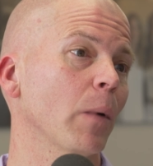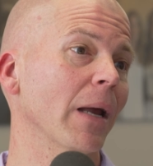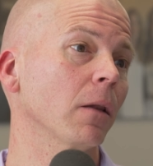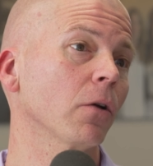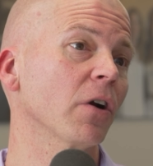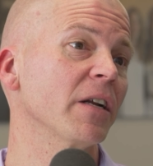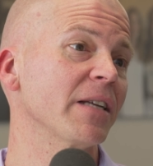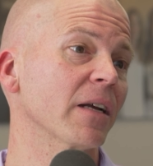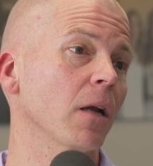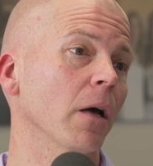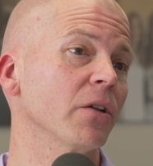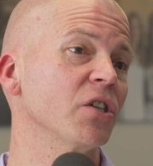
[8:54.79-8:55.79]
We had to learn on
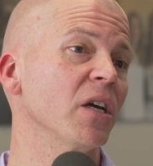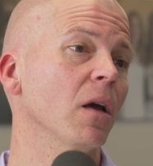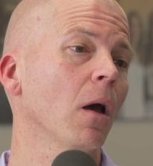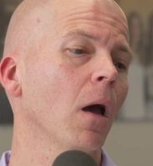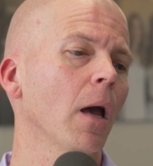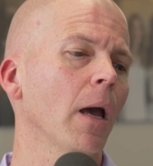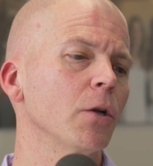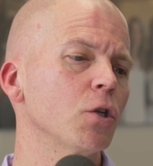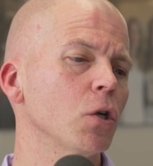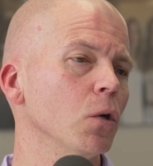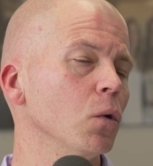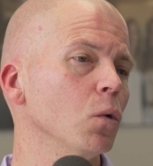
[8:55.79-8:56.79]
technology
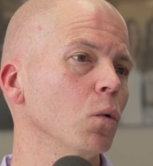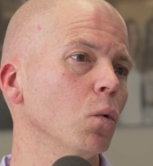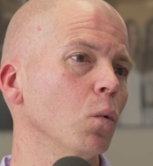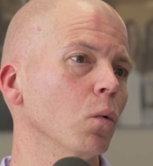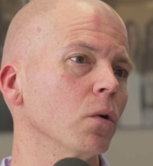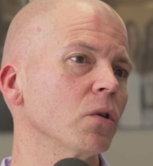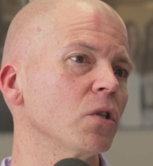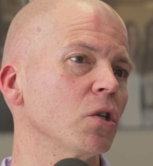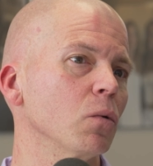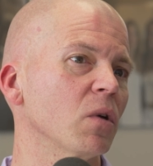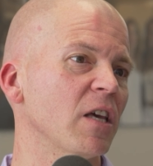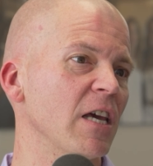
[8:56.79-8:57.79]
to
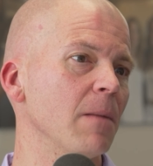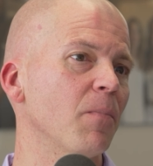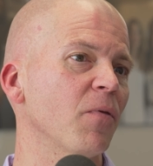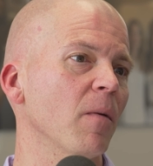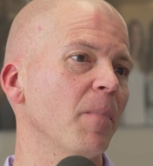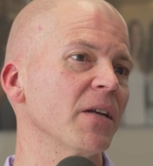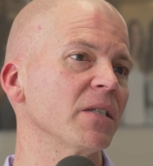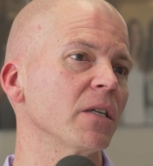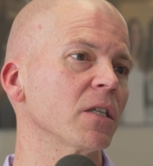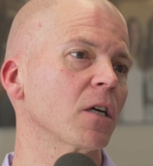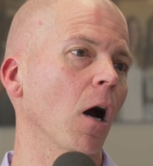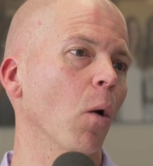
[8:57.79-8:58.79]
keep the
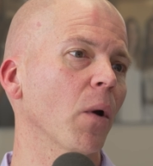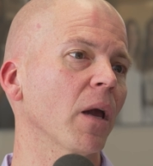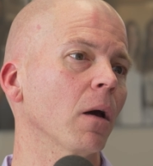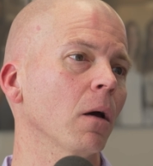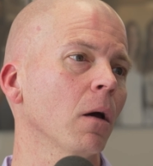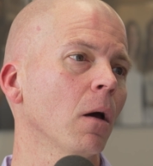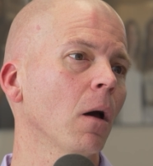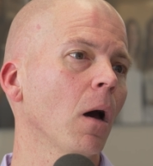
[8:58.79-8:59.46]
business going.